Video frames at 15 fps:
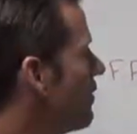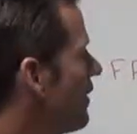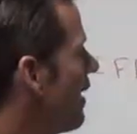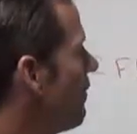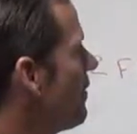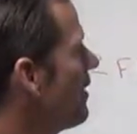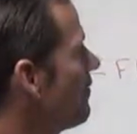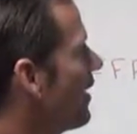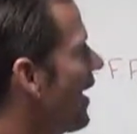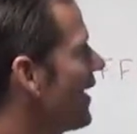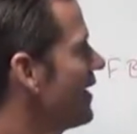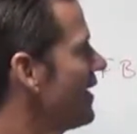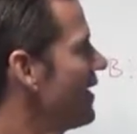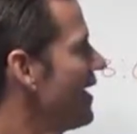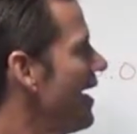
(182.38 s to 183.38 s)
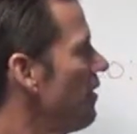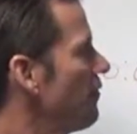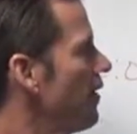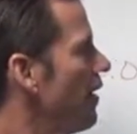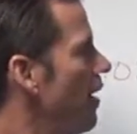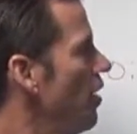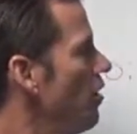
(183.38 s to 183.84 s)
that means I can allow
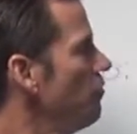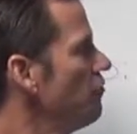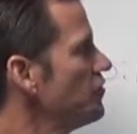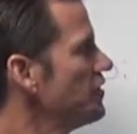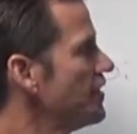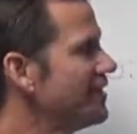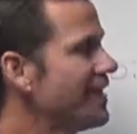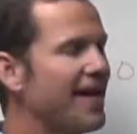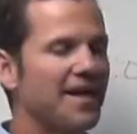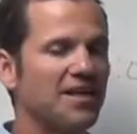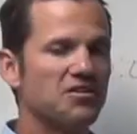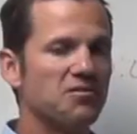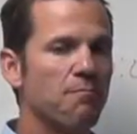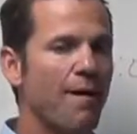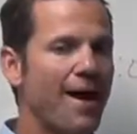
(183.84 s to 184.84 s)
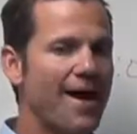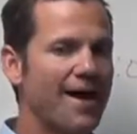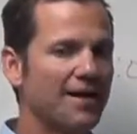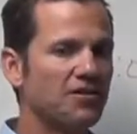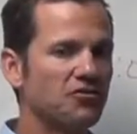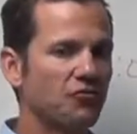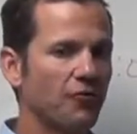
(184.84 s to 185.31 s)
the host to take its
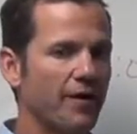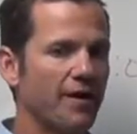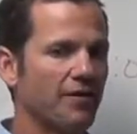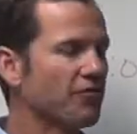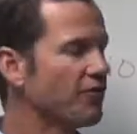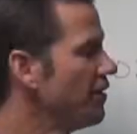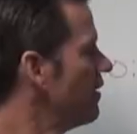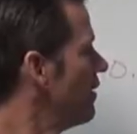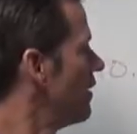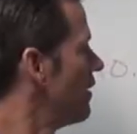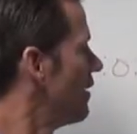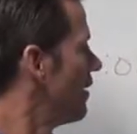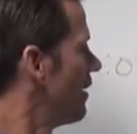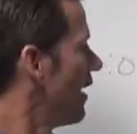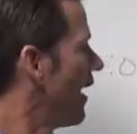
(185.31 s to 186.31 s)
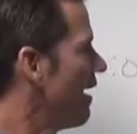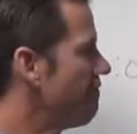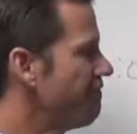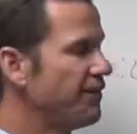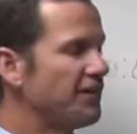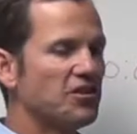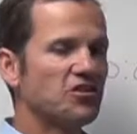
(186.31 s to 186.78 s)
MAC address
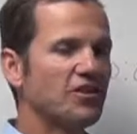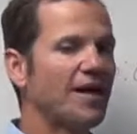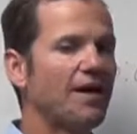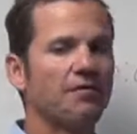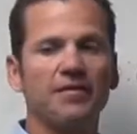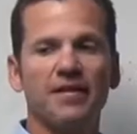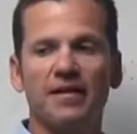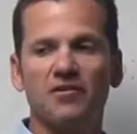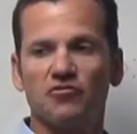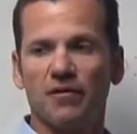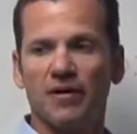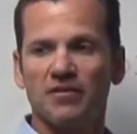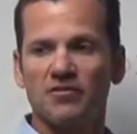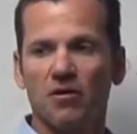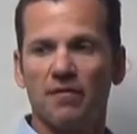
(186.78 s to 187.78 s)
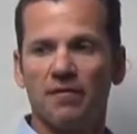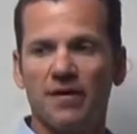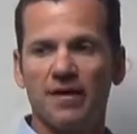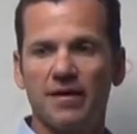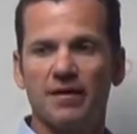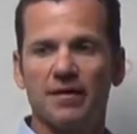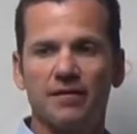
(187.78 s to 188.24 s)
and finish out the address on
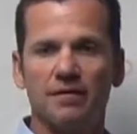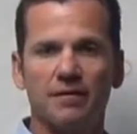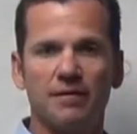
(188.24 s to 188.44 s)
the end.